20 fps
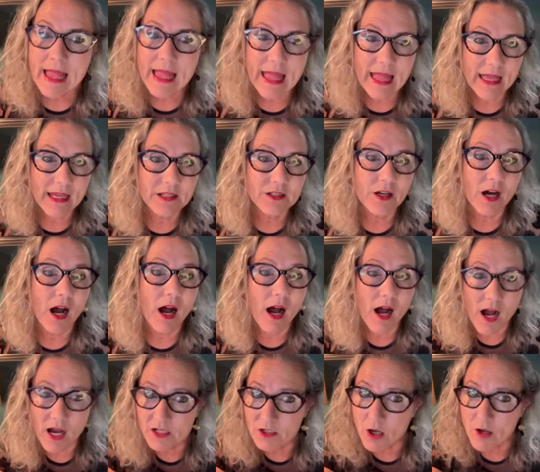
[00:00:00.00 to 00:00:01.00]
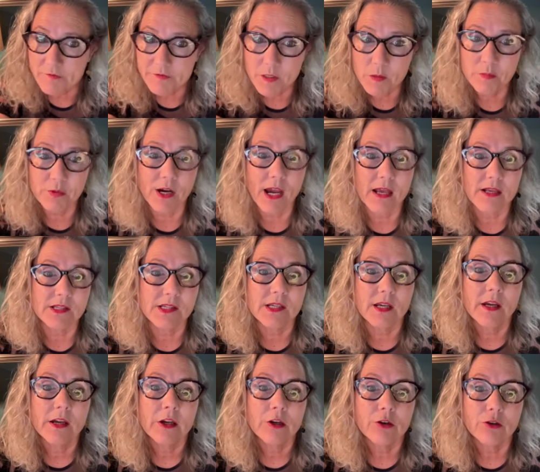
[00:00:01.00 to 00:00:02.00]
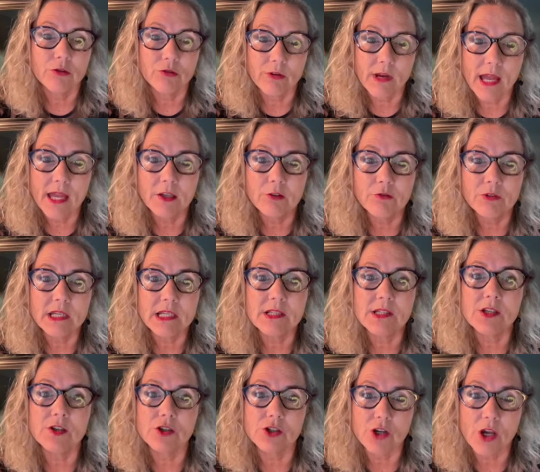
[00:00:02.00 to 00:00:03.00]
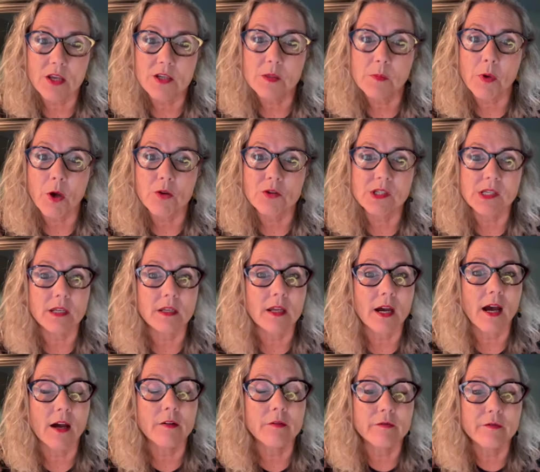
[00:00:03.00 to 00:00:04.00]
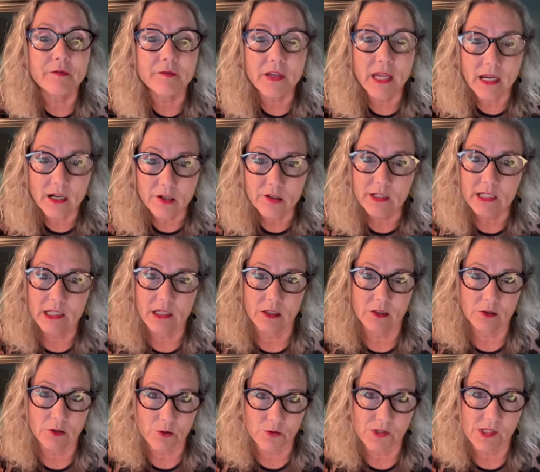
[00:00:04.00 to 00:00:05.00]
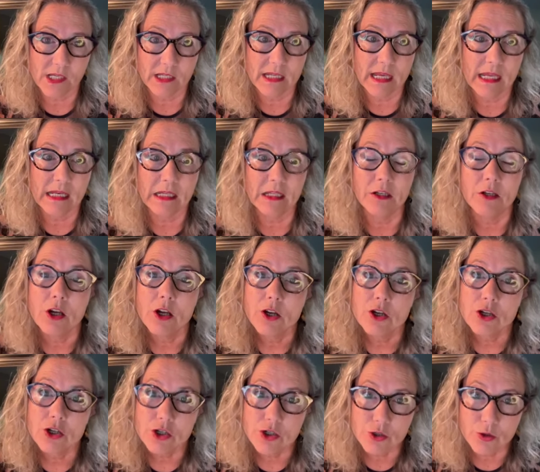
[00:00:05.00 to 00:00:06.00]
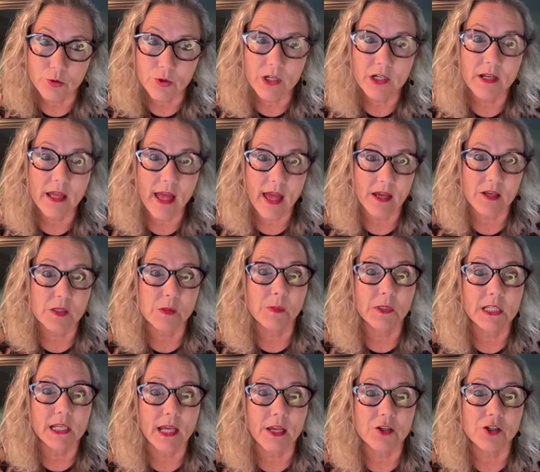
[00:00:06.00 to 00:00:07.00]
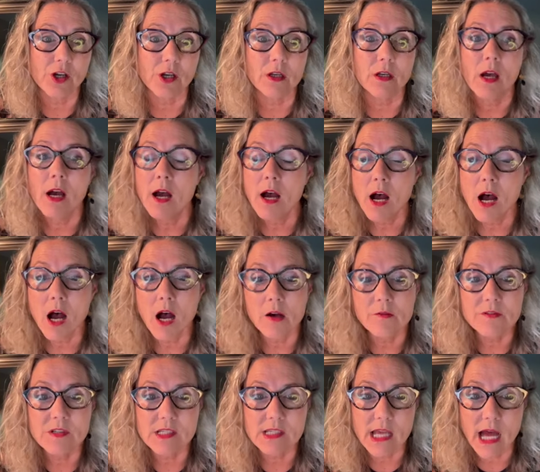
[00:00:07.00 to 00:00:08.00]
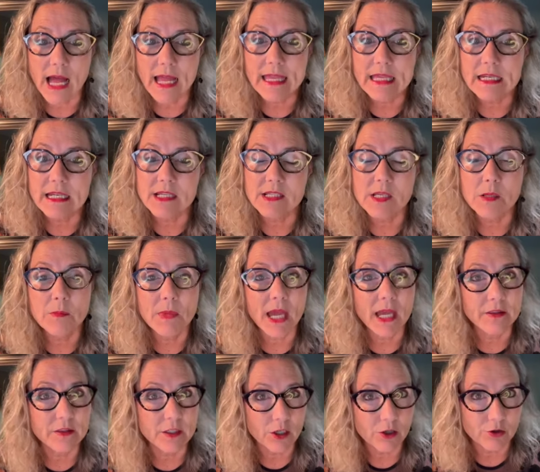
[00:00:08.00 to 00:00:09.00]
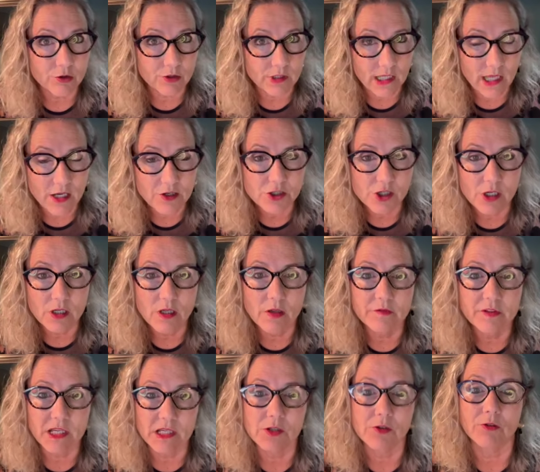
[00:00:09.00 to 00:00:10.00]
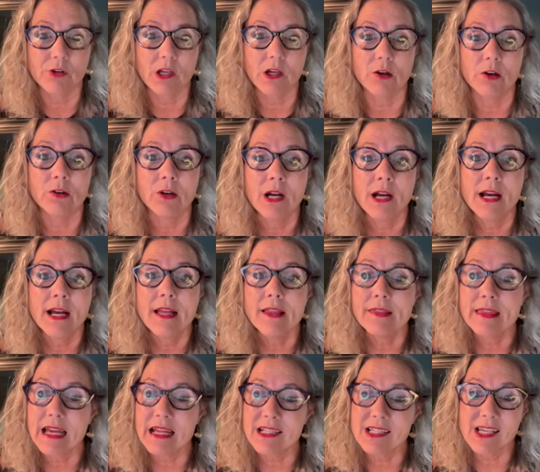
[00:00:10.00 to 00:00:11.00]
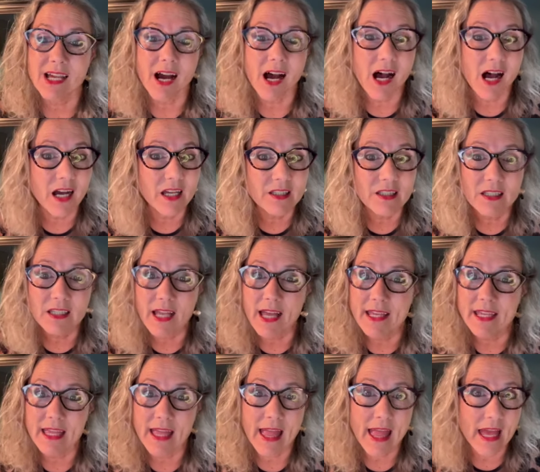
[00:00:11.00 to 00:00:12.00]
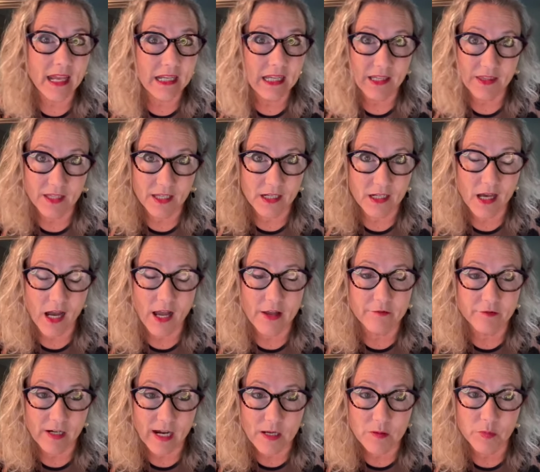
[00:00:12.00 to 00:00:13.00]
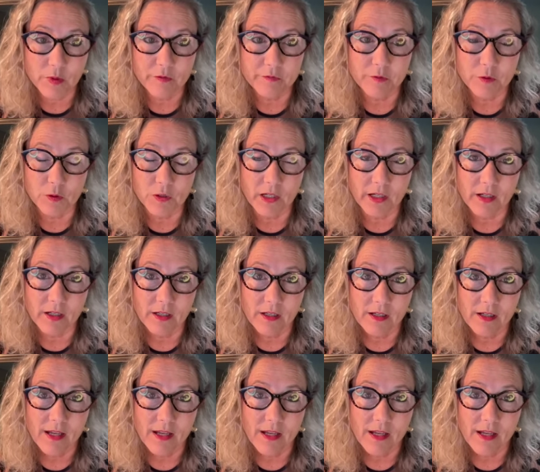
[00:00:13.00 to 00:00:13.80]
And hot off the press Greg Reese just posted a very elucidating short explanation of Zionism and the creation of Israel that's unlike anything I've read before,